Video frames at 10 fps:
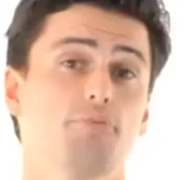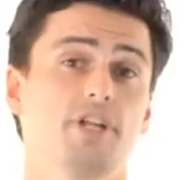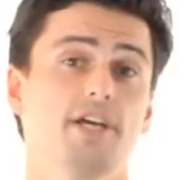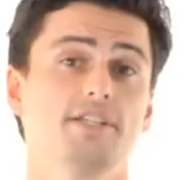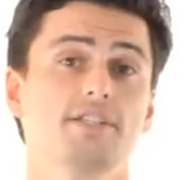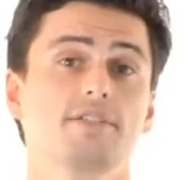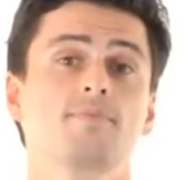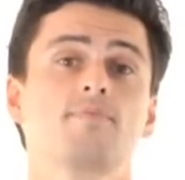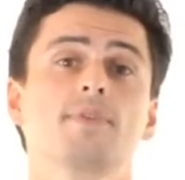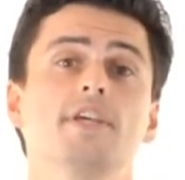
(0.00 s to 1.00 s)
players.
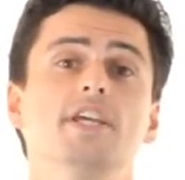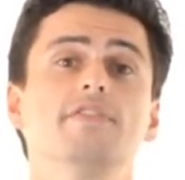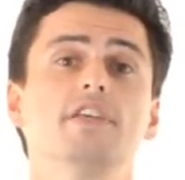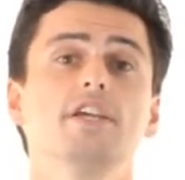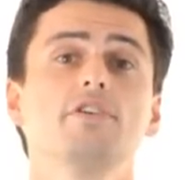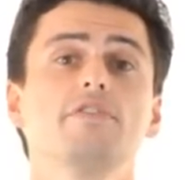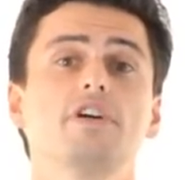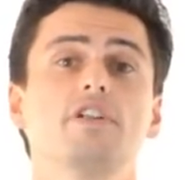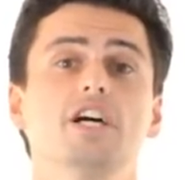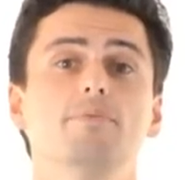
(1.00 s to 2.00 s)
If the heel of the
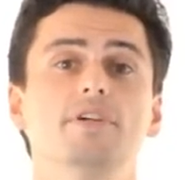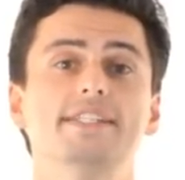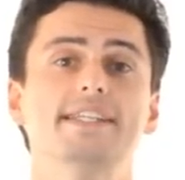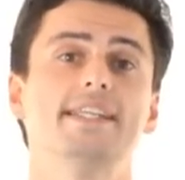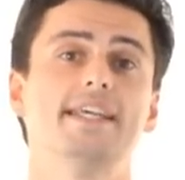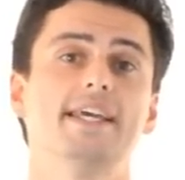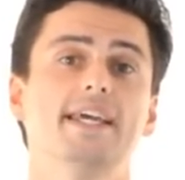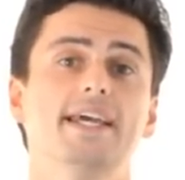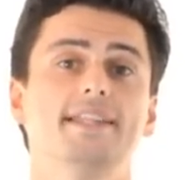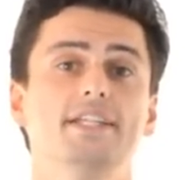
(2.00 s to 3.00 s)
club is in the
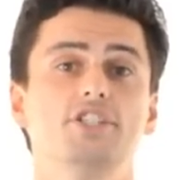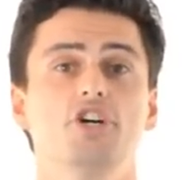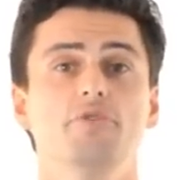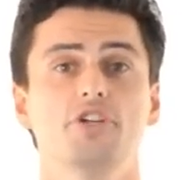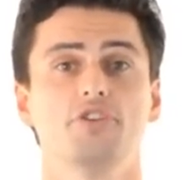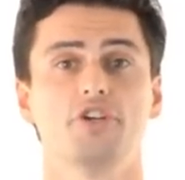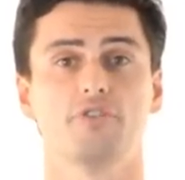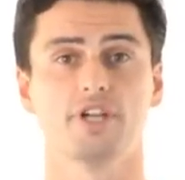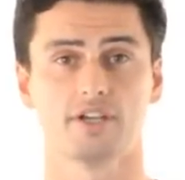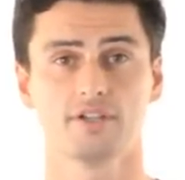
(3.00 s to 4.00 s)
air and the toe is on the
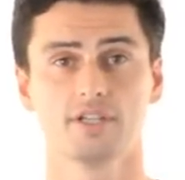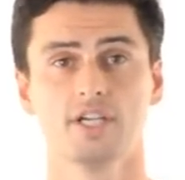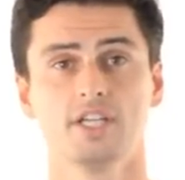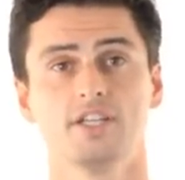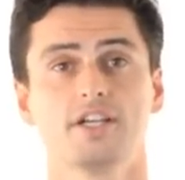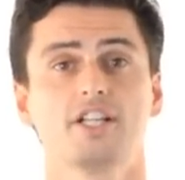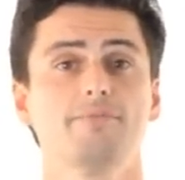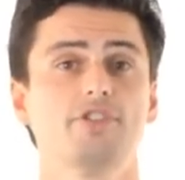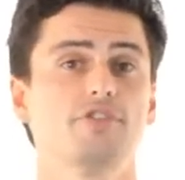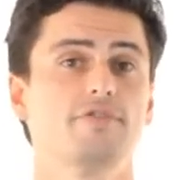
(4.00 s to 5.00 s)
ground, then the
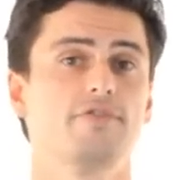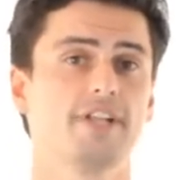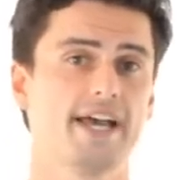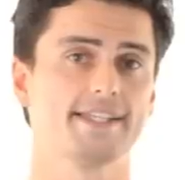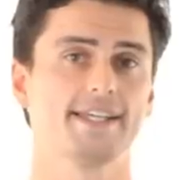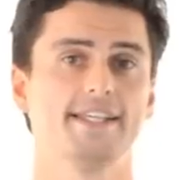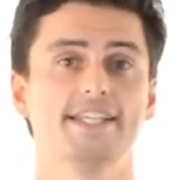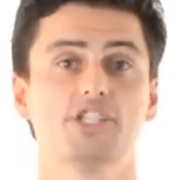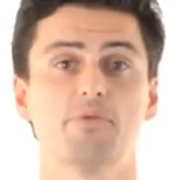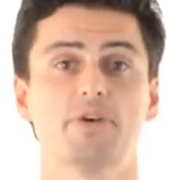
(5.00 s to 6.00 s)
club is too flat and
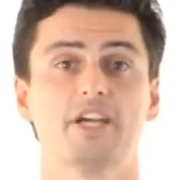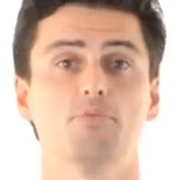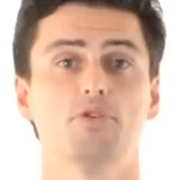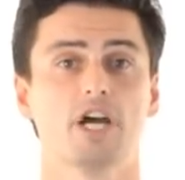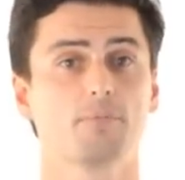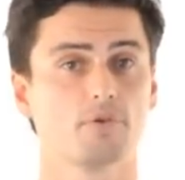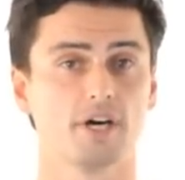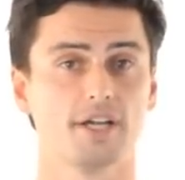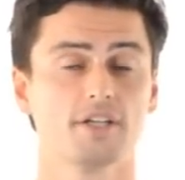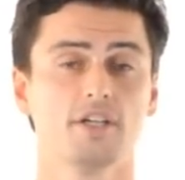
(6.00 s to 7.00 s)
needs to be made more
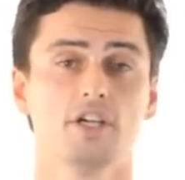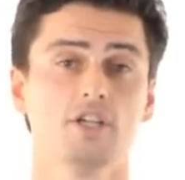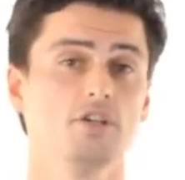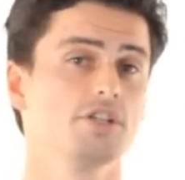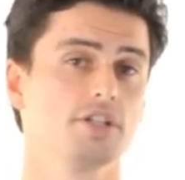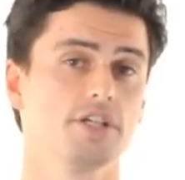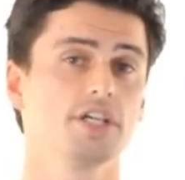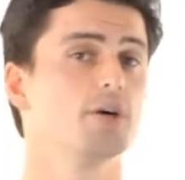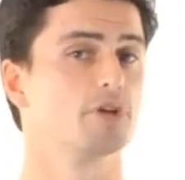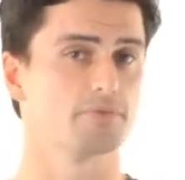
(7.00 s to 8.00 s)
upright, usually
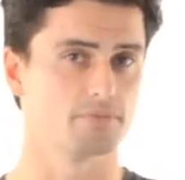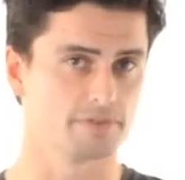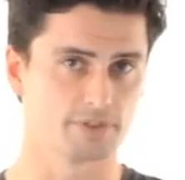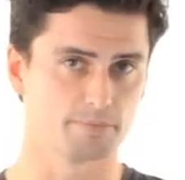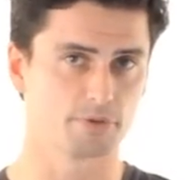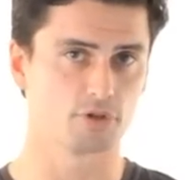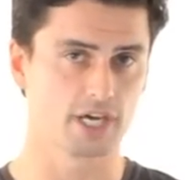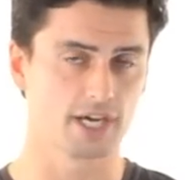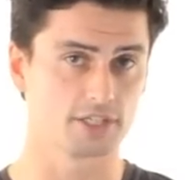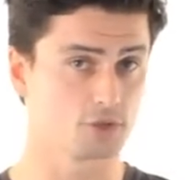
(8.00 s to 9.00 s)
a problem for
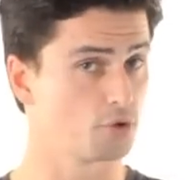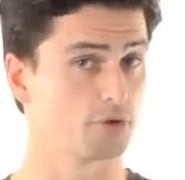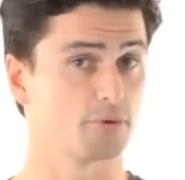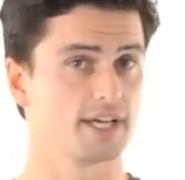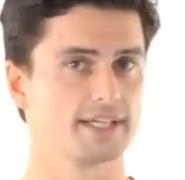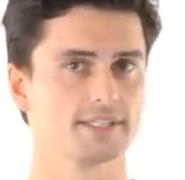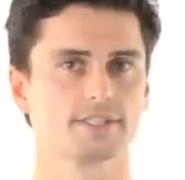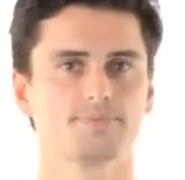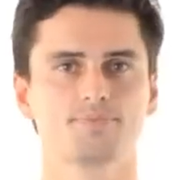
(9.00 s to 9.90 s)
taller players.